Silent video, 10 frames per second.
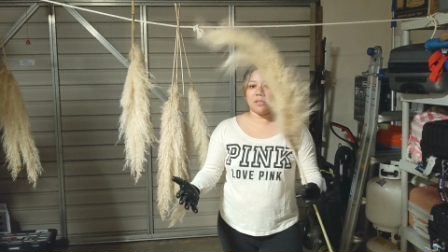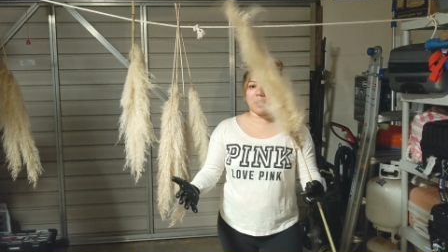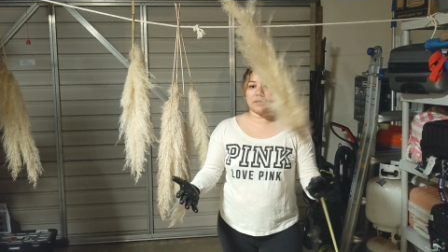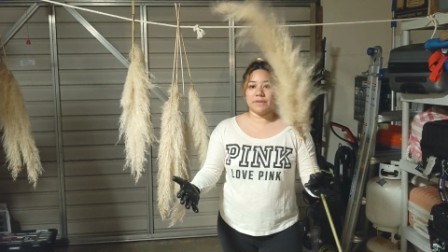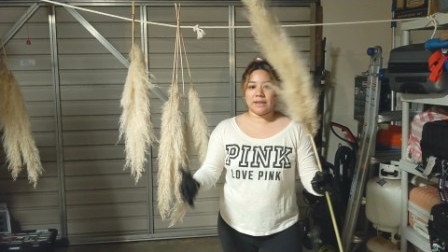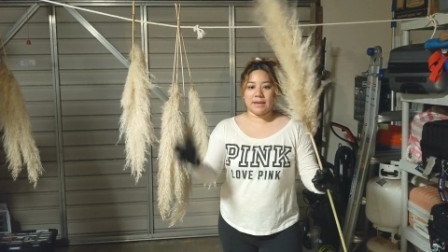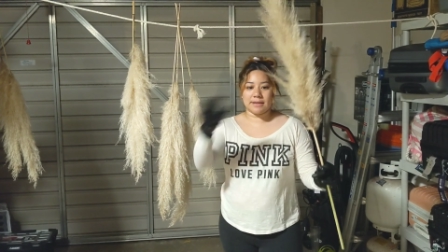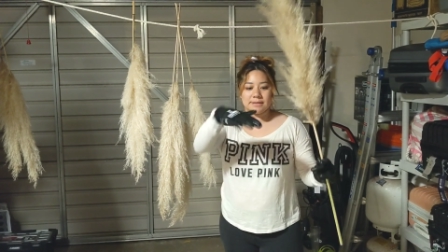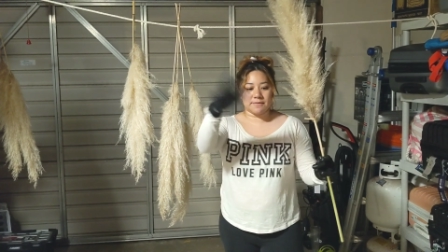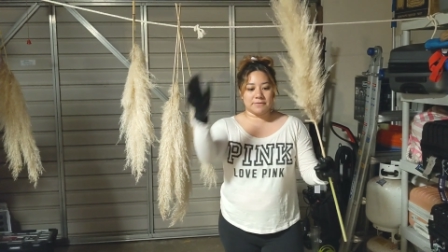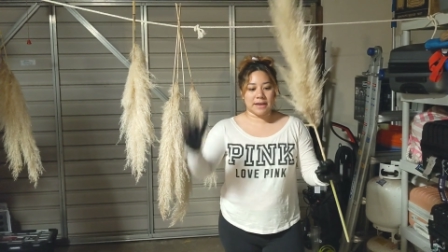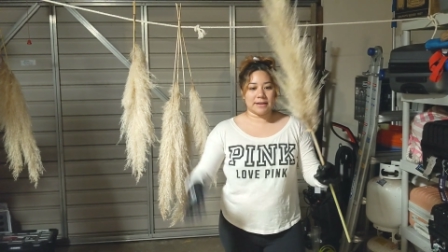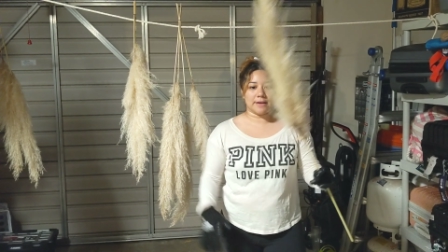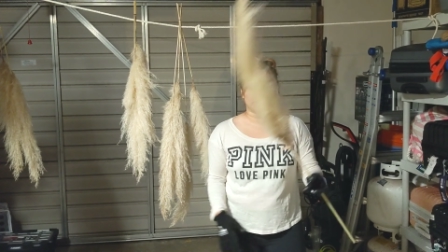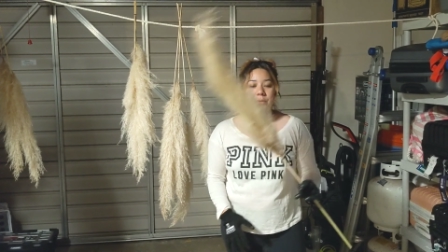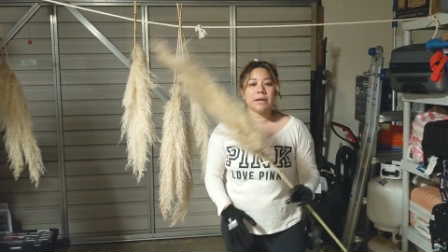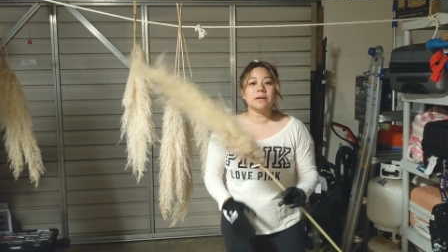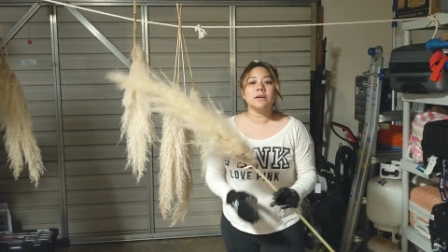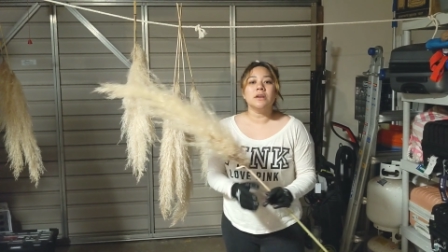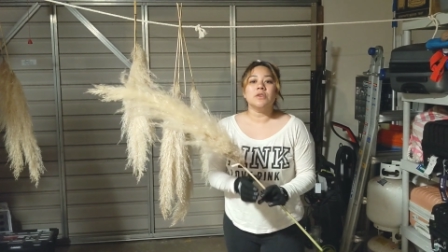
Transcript: a lot of it ends up flying everywhere,